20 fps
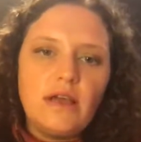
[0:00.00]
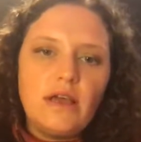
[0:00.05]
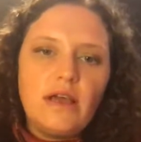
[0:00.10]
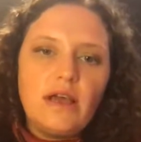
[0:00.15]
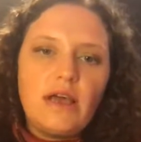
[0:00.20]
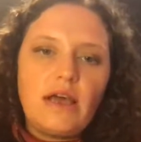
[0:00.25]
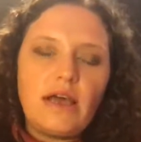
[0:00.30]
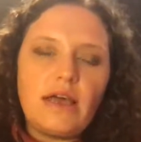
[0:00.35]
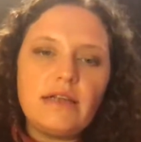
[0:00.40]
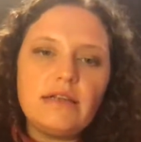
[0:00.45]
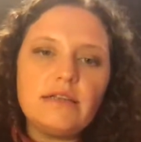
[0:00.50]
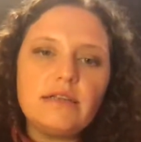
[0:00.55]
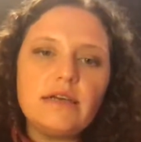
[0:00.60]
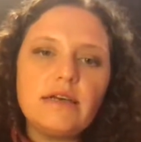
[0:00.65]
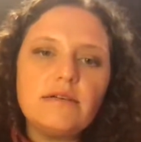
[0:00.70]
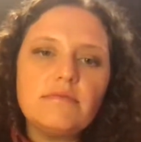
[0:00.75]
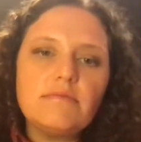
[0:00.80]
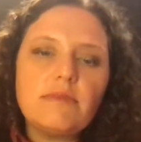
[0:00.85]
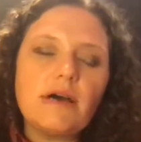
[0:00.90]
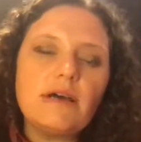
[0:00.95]
And
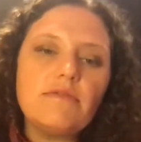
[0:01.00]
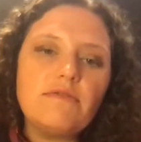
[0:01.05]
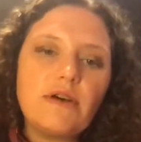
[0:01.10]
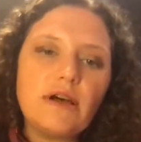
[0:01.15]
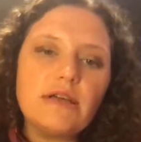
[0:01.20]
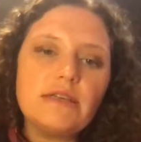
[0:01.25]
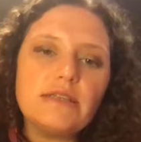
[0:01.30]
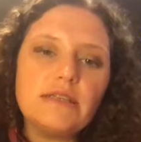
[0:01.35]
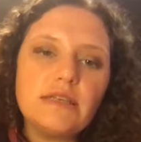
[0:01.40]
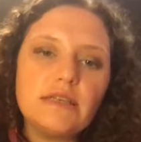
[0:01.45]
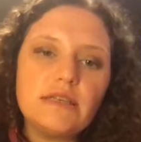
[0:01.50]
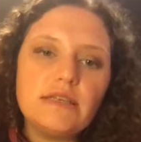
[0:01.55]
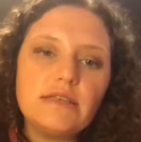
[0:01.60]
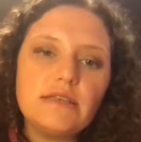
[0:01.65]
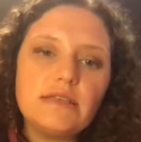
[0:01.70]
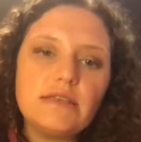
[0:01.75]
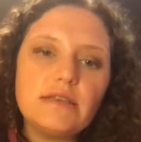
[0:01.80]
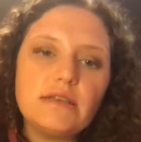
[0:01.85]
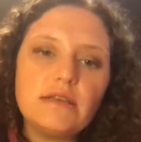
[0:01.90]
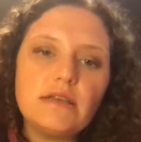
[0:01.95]
my advice
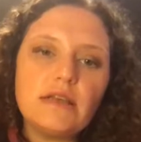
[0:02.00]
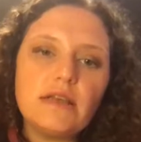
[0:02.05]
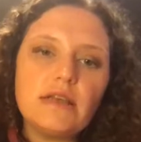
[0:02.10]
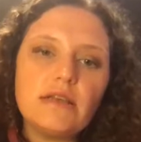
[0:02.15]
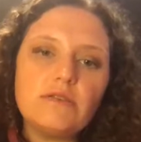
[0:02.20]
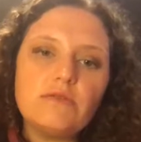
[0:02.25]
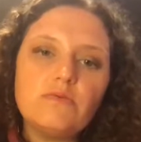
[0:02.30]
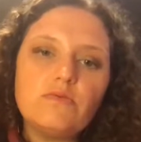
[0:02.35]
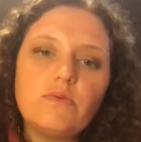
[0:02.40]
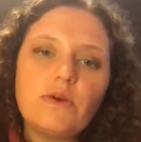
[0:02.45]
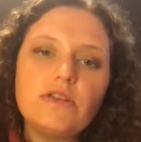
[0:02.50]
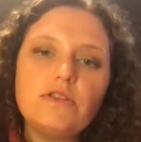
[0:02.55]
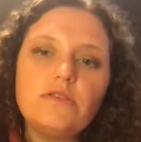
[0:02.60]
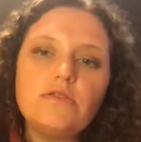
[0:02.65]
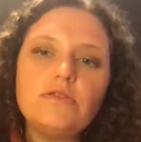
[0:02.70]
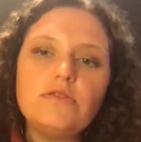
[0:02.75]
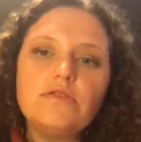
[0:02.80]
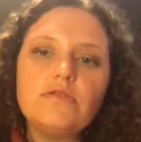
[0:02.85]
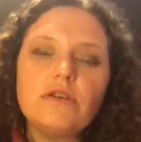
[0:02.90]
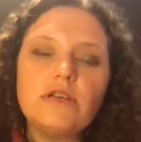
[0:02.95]
is when you
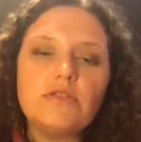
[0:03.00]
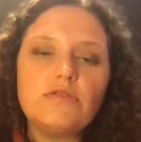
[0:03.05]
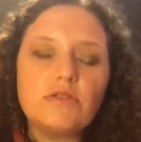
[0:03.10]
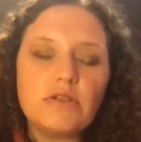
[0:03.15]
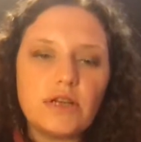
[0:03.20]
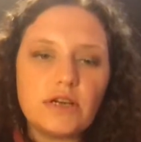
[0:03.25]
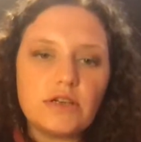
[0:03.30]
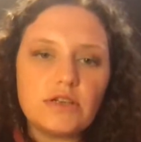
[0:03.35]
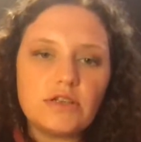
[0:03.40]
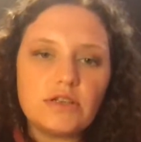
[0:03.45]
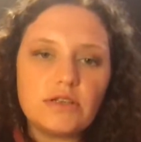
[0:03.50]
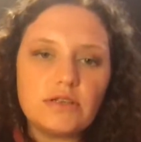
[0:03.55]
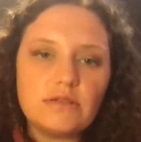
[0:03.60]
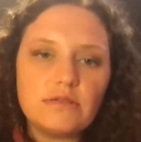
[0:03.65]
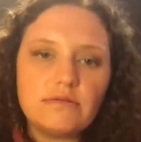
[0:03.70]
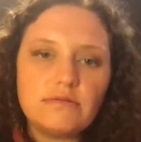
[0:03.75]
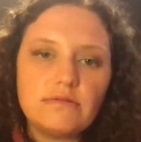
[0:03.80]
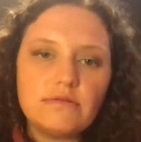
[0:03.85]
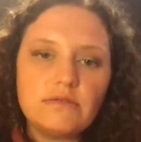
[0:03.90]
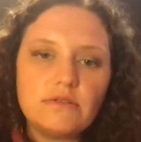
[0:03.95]
do your
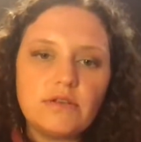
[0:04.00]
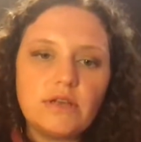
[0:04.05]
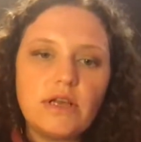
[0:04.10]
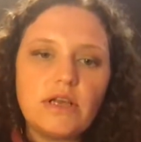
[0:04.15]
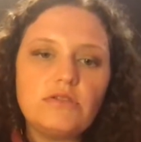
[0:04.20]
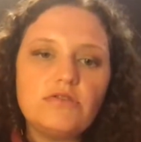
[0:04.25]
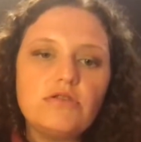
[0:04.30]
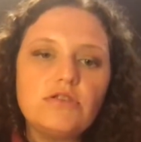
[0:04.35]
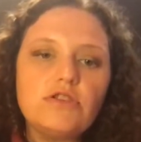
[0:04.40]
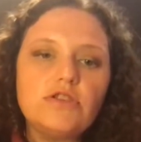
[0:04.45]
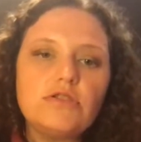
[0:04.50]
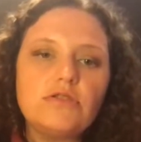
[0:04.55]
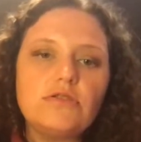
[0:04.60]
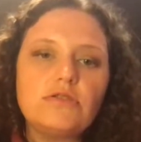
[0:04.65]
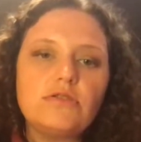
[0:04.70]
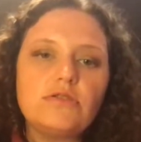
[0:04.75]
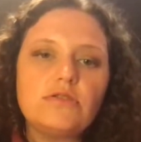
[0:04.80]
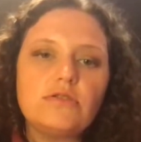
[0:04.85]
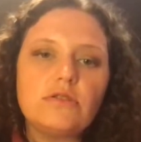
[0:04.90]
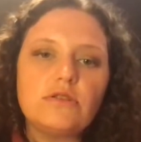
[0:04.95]
introduction,
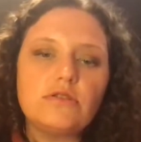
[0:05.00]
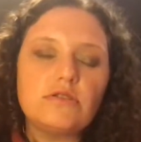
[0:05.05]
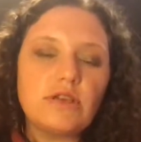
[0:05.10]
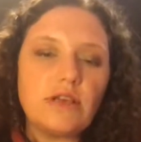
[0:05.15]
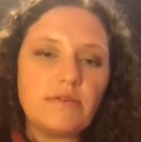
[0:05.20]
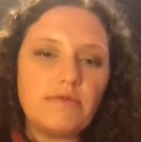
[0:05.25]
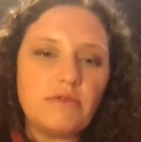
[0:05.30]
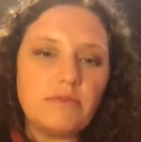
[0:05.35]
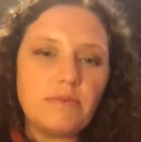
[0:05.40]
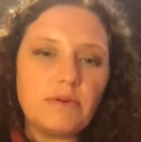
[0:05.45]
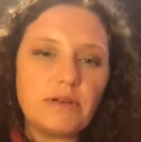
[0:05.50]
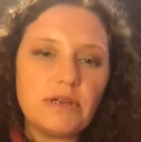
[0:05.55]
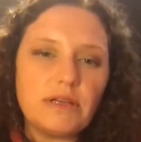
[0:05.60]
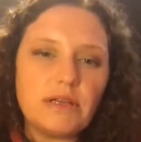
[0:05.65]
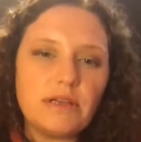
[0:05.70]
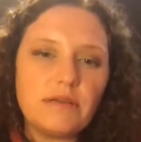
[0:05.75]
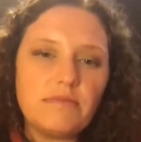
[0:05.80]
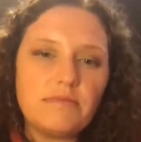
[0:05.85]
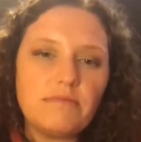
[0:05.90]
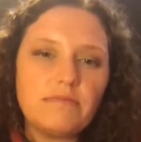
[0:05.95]
introduce to
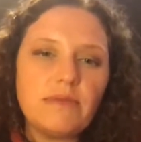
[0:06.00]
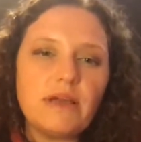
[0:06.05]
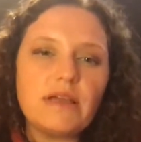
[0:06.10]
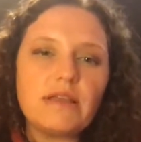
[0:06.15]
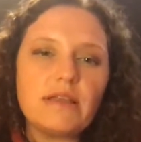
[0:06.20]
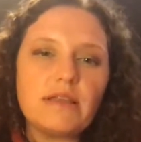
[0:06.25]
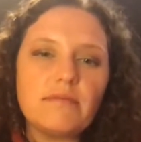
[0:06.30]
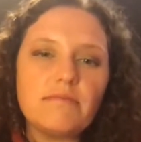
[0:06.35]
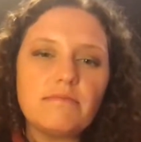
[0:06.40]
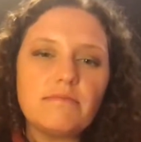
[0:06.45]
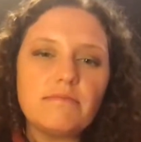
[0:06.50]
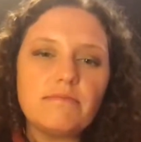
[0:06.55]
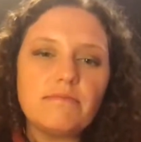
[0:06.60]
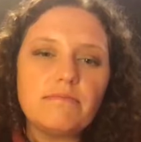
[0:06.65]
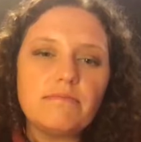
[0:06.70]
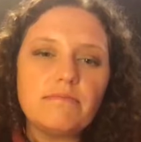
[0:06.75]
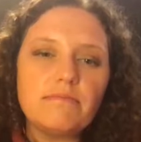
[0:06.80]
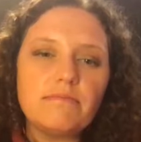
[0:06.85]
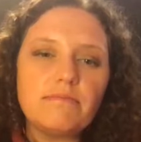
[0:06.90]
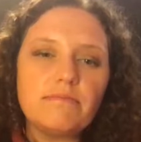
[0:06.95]
everybody, make them
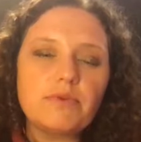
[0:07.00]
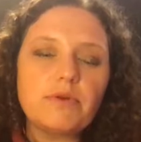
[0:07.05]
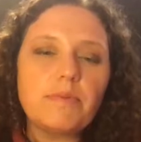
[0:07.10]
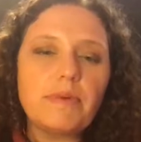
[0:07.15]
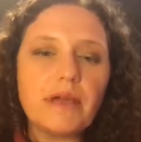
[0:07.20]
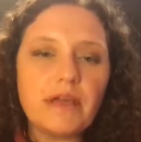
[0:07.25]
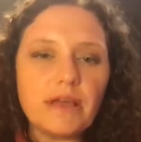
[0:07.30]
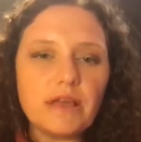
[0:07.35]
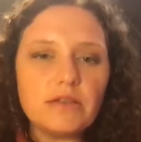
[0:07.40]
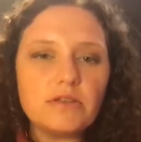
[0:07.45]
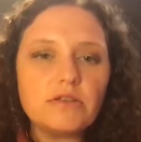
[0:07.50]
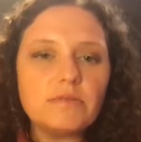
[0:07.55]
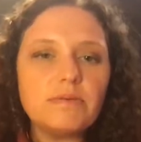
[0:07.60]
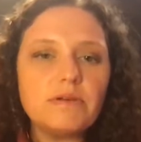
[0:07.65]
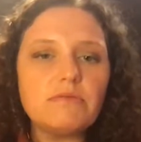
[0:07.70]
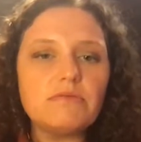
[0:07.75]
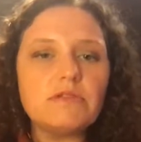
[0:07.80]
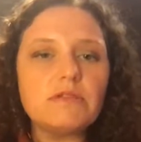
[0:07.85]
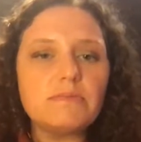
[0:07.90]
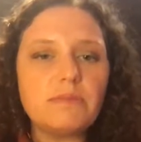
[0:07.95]
prepared to
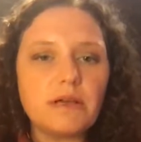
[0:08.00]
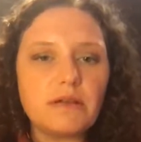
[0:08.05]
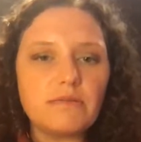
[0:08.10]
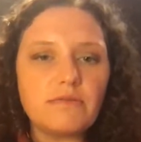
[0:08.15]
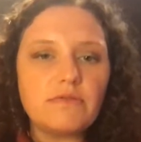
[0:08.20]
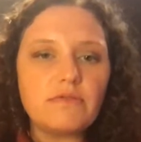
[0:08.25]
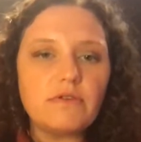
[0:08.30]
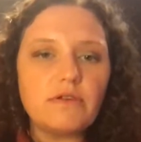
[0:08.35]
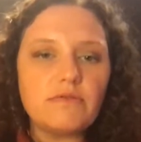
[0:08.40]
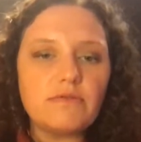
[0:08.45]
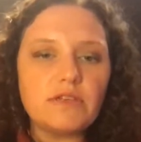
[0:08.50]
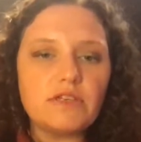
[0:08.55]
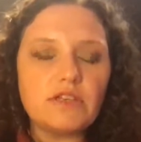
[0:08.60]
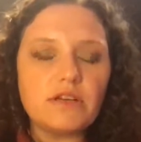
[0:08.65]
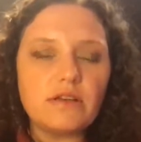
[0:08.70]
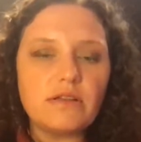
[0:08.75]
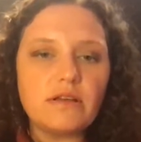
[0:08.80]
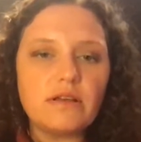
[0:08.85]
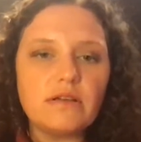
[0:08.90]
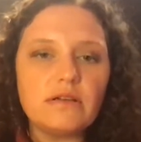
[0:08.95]
be respectful of each
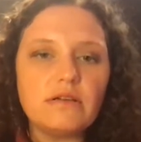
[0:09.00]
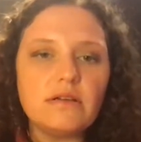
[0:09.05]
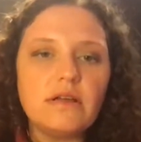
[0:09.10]
other,